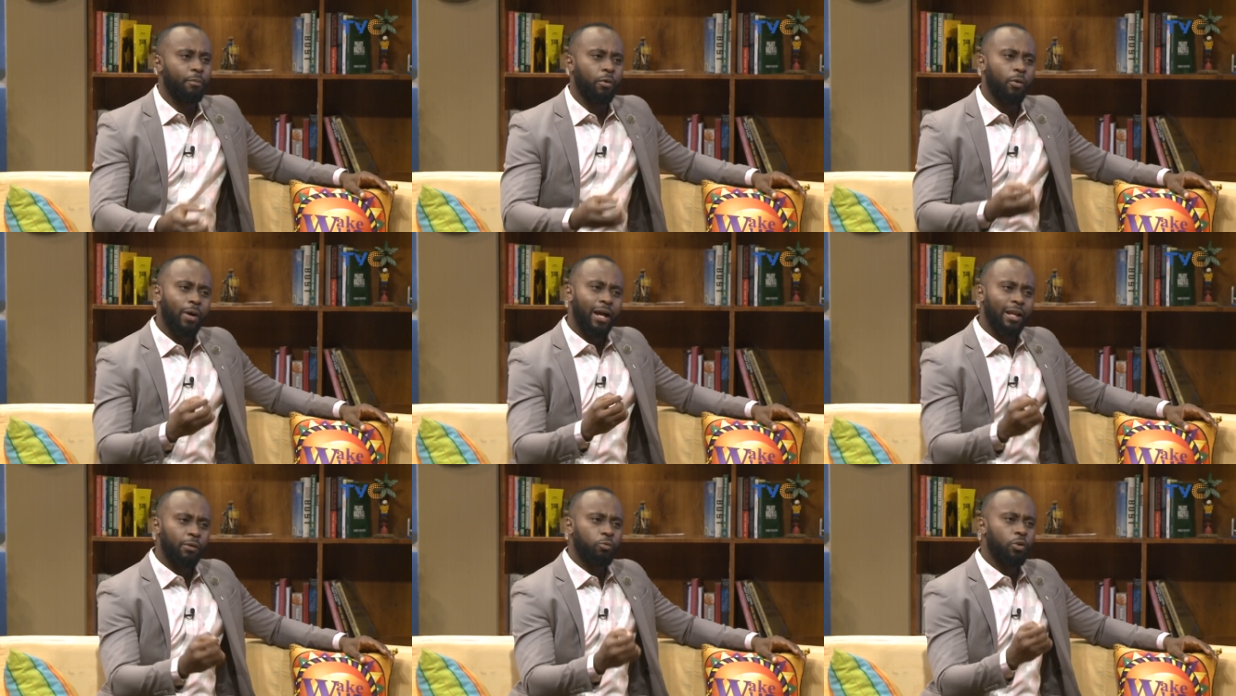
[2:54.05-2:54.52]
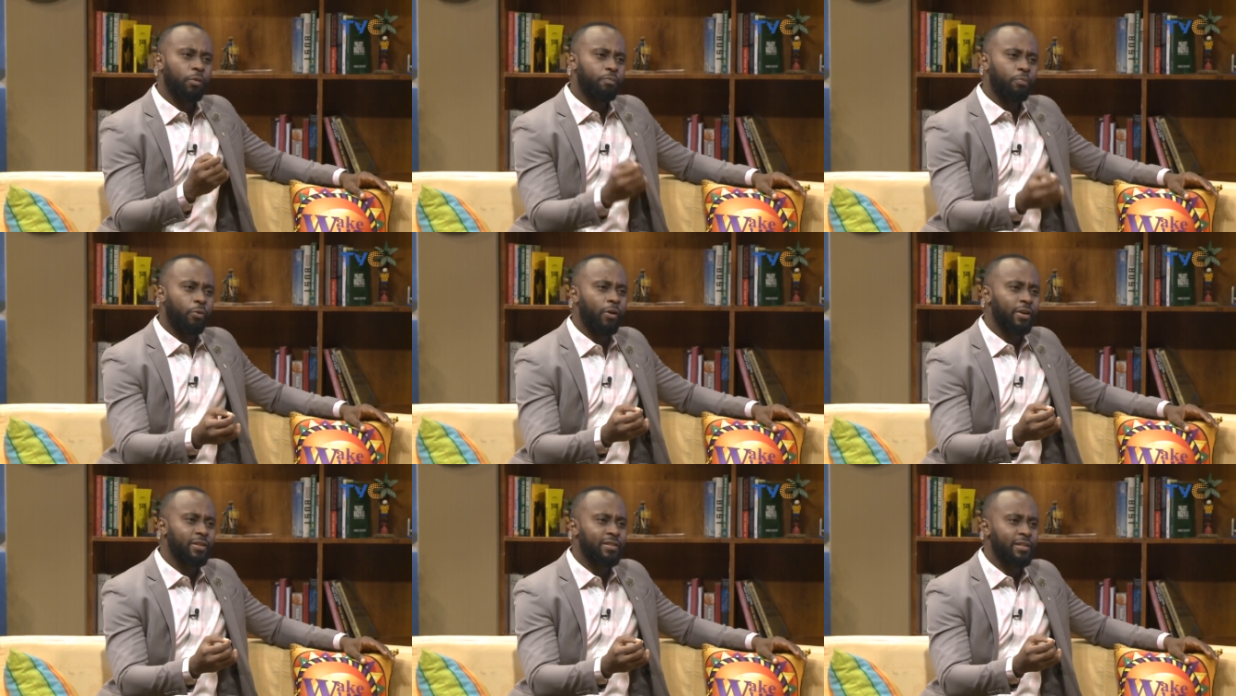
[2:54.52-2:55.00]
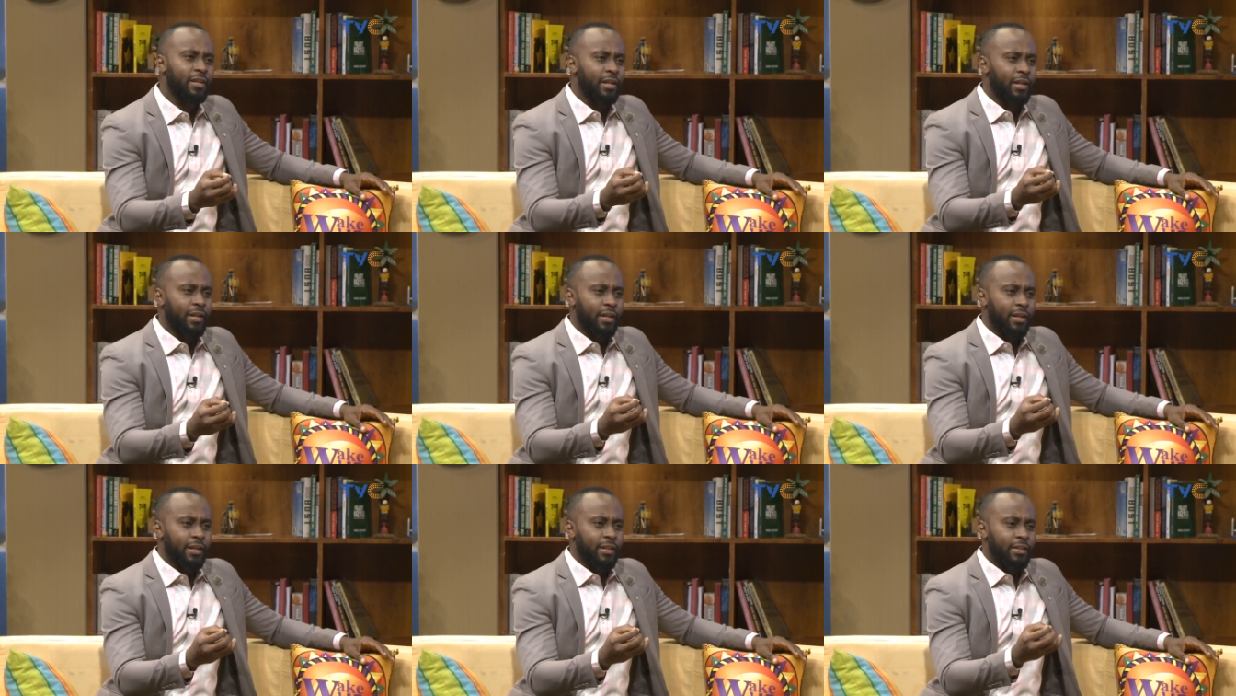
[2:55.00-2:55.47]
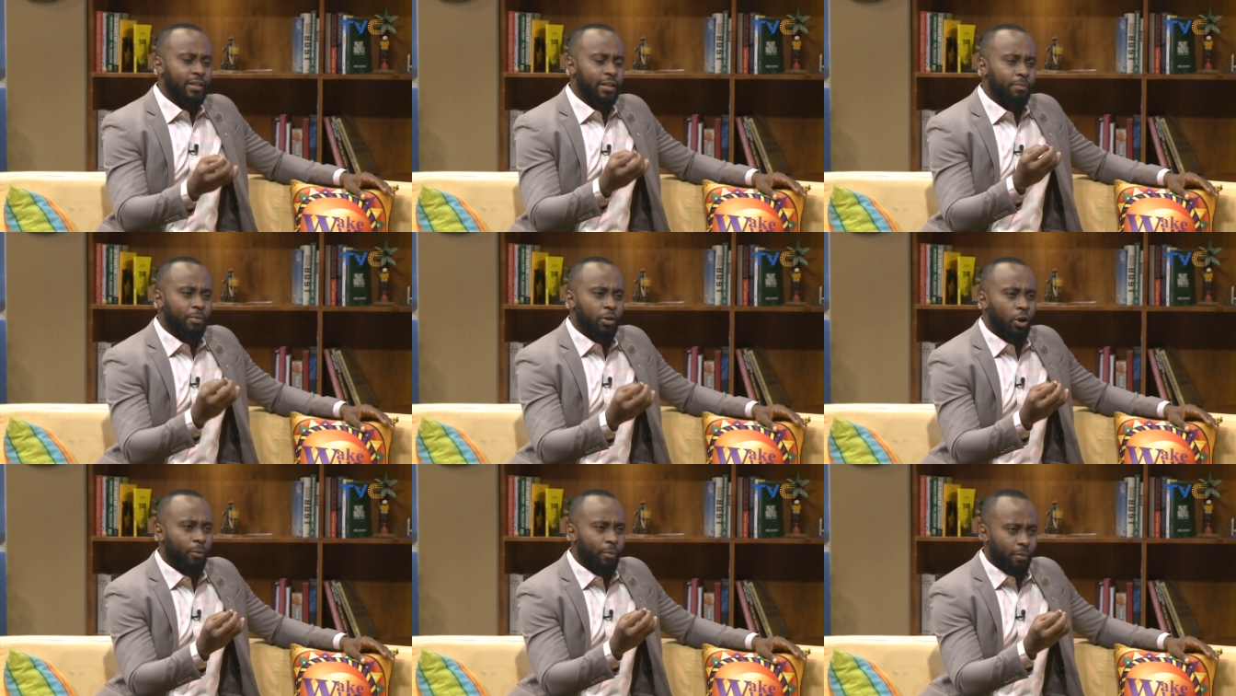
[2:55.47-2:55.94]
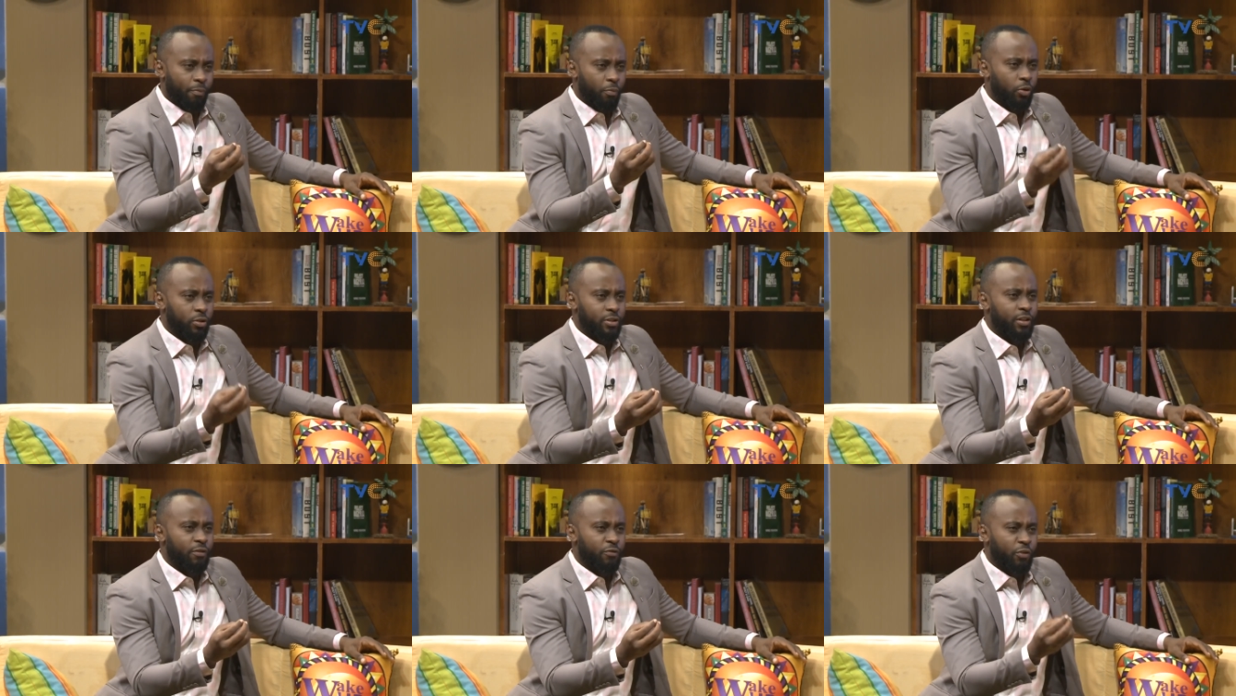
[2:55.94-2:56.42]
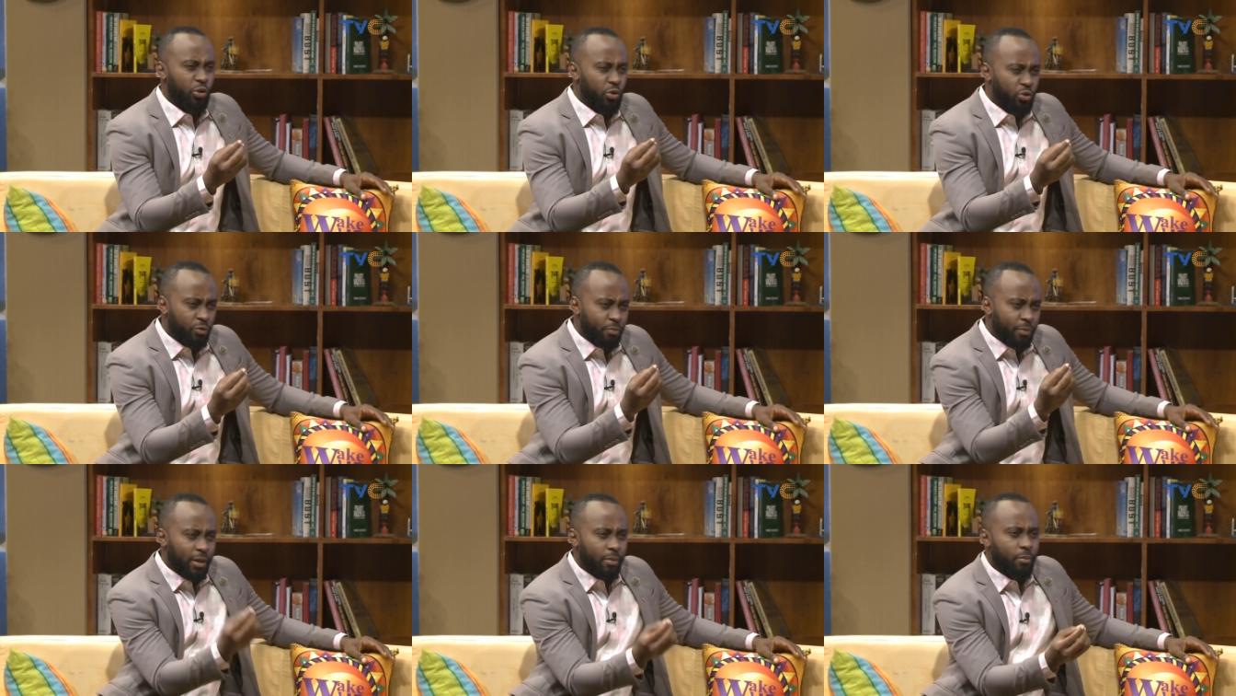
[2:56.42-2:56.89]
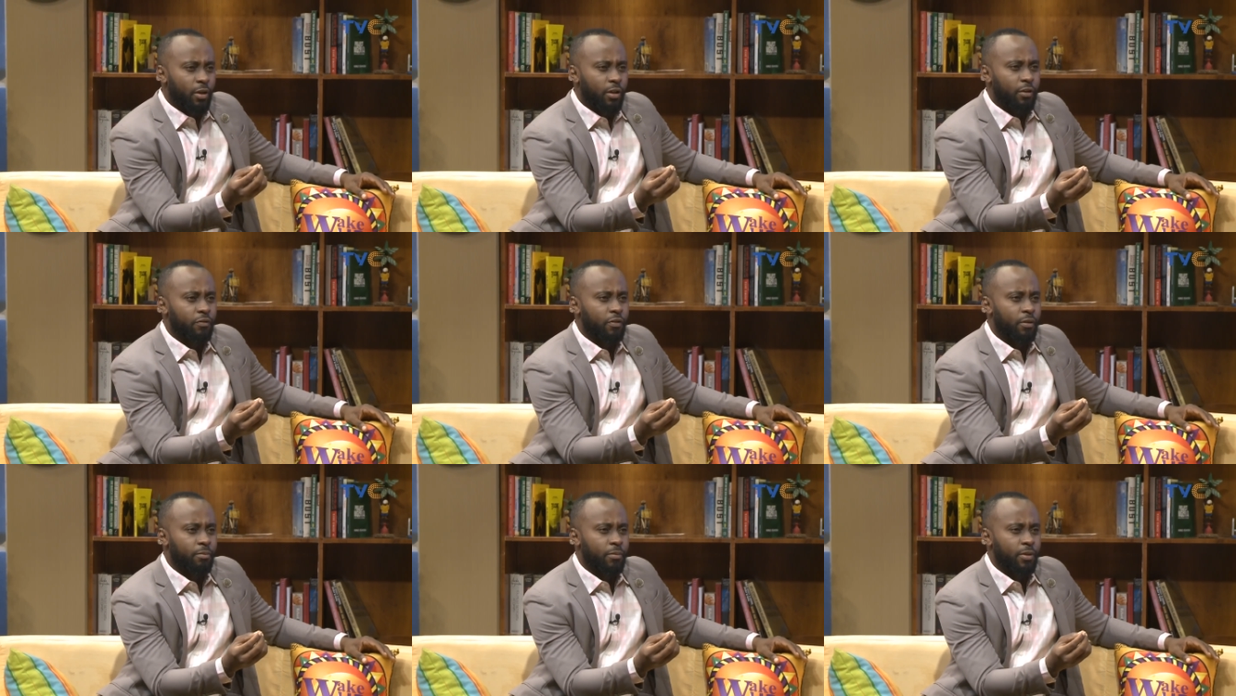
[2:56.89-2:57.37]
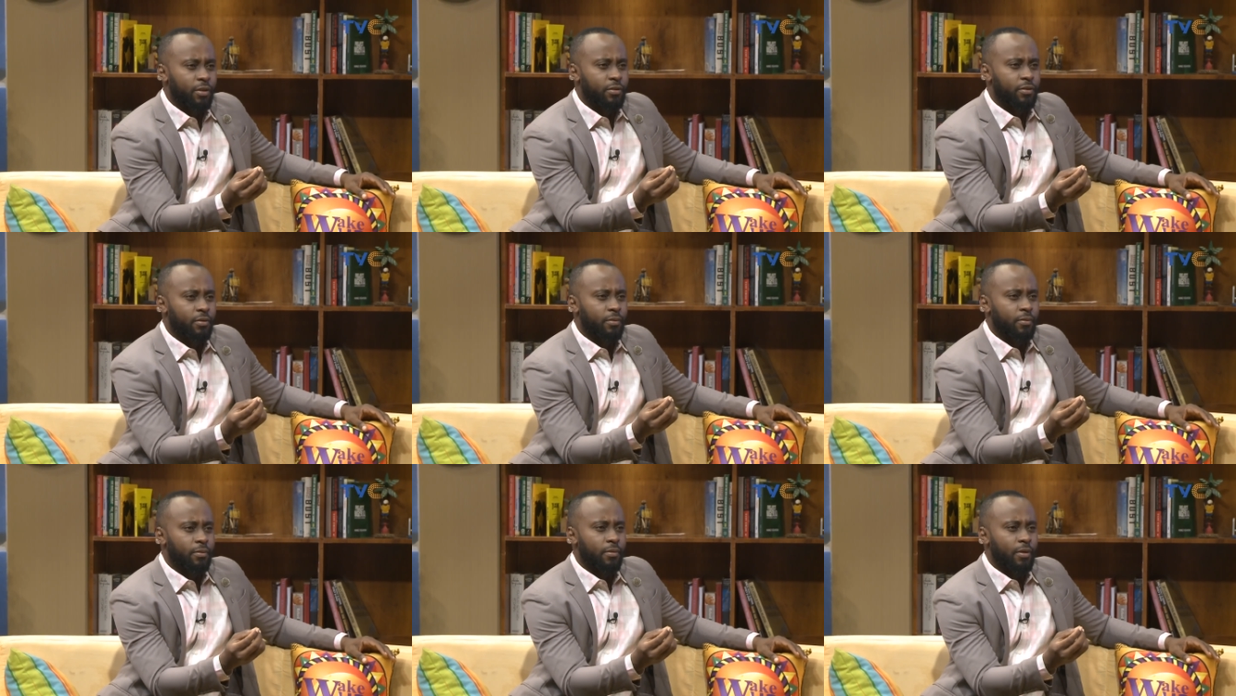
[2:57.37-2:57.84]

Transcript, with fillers: But at what point did it become important for you to make money from this?